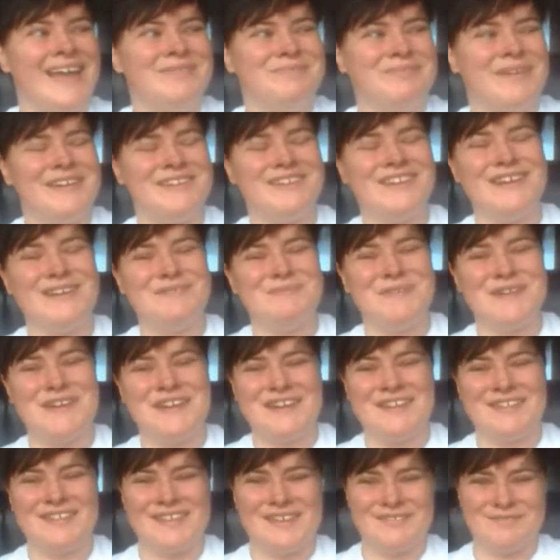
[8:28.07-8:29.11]
my
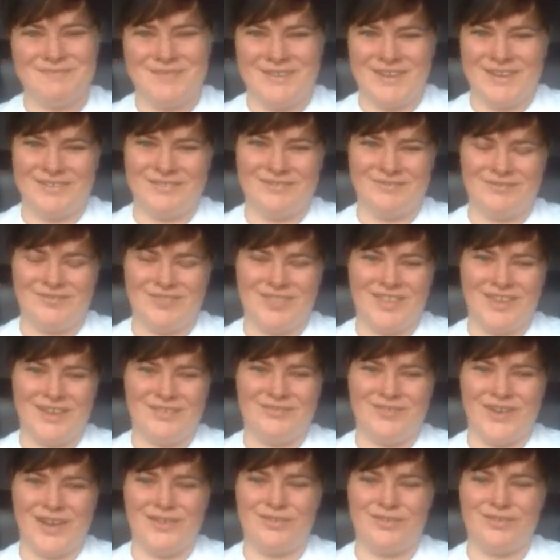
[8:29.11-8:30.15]
GP has given me the
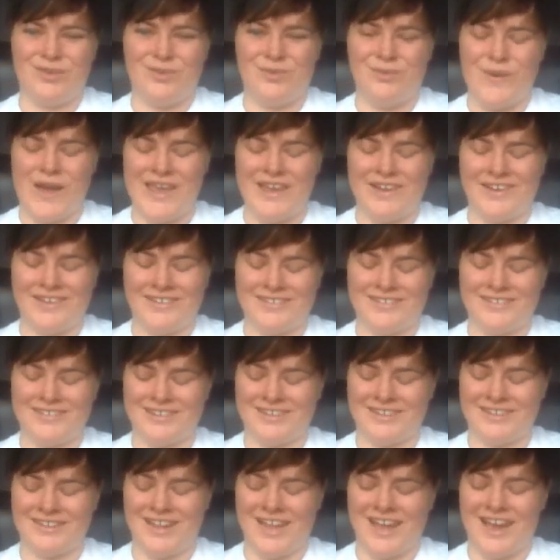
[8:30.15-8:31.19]
advice to wait
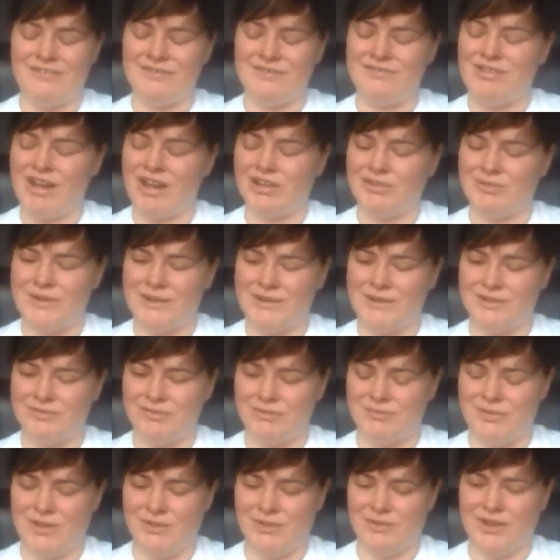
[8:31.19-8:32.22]
until I've graduated
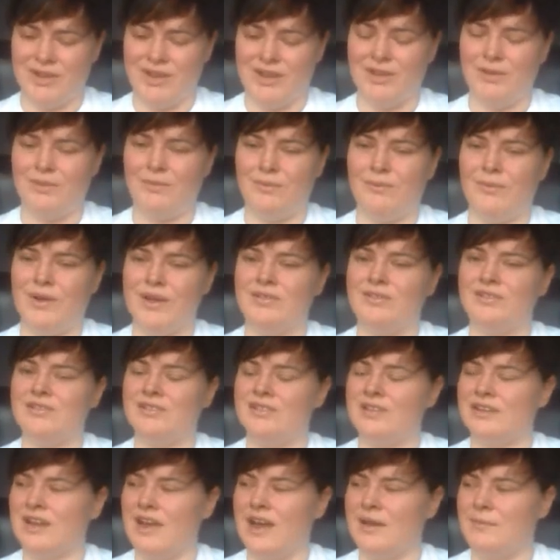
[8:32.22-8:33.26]
from uni, wait
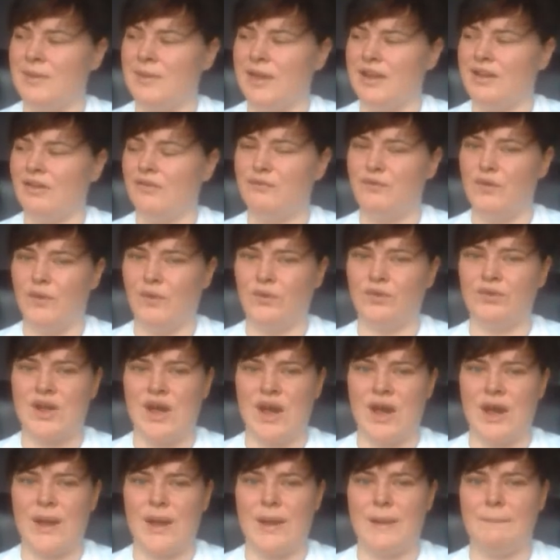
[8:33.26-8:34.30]
until I'm in a
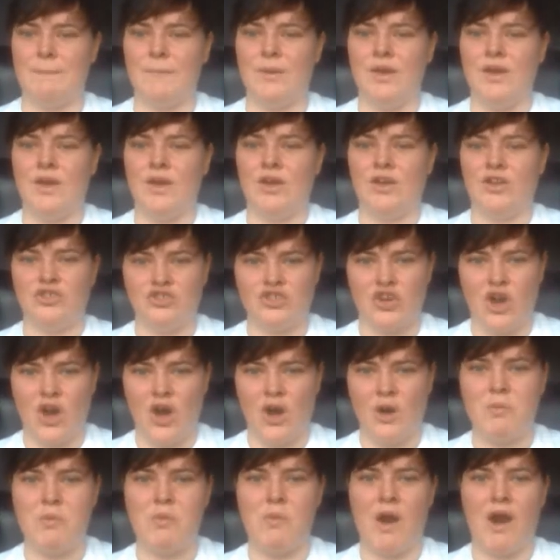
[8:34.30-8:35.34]
full-time
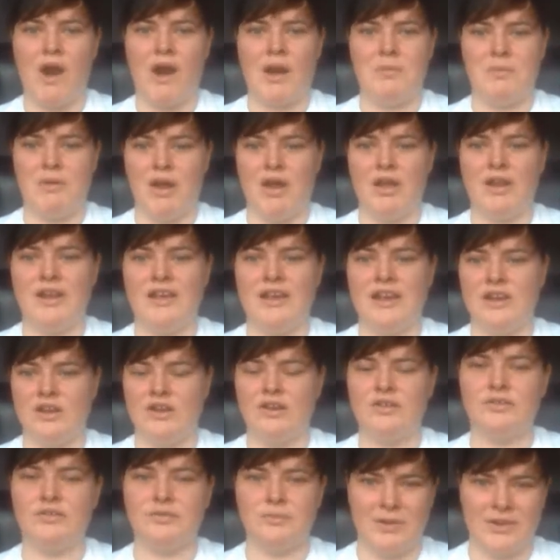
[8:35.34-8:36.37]
job where I'm earning
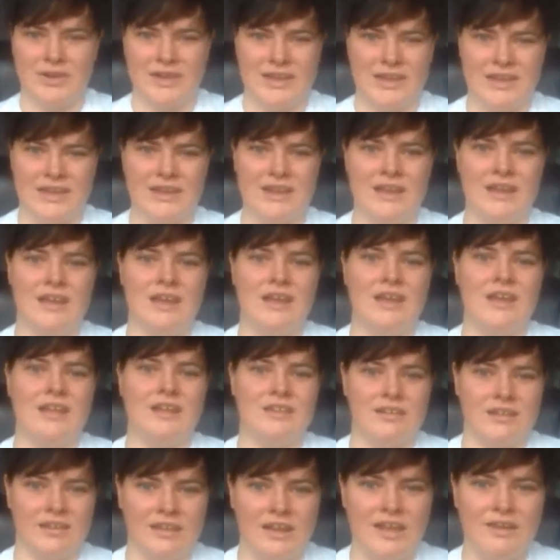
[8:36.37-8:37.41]
enough money
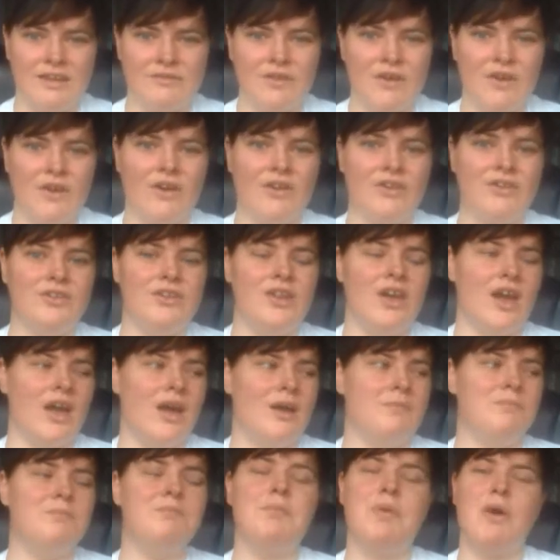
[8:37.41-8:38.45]
to live on,
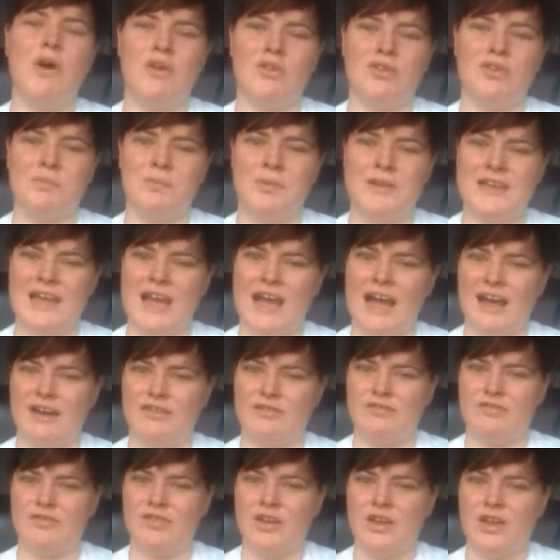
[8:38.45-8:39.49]
and possibly
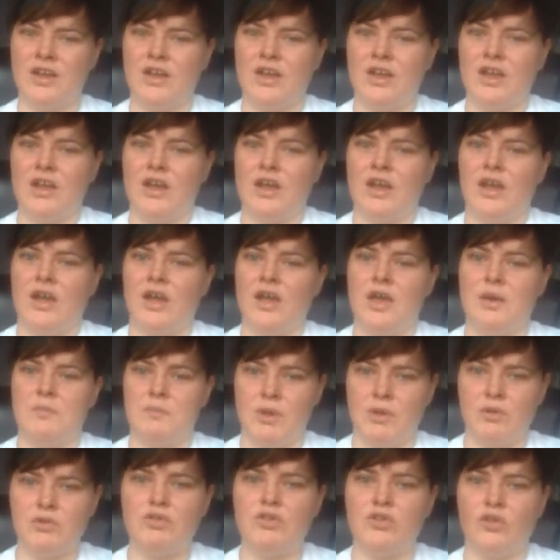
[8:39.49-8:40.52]
have
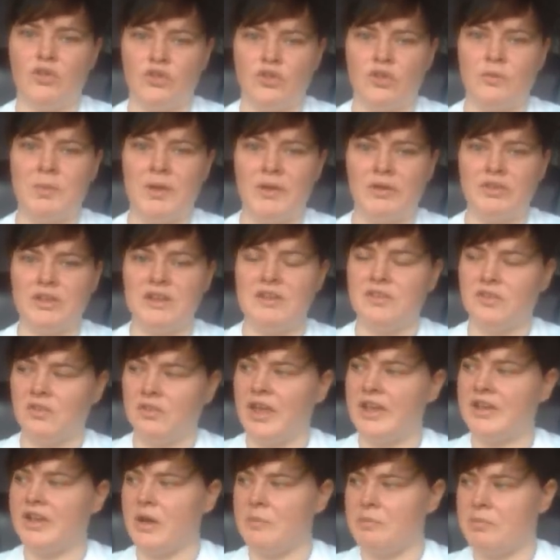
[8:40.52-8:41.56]
emotional stability, so
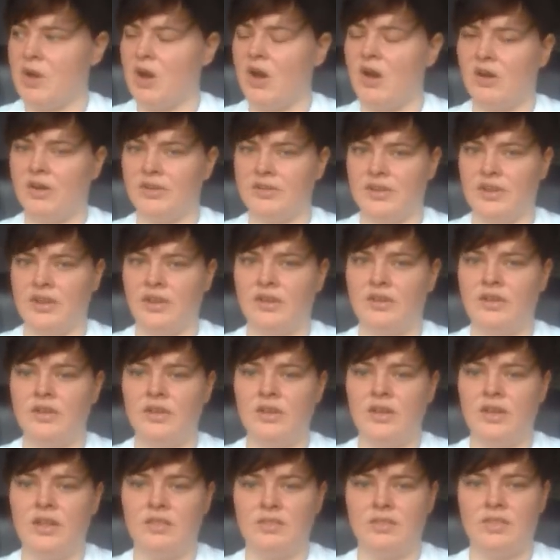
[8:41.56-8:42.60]
like a partner
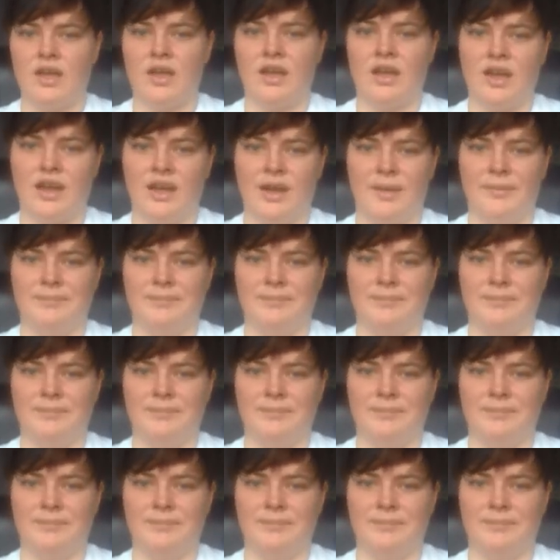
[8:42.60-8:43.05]
that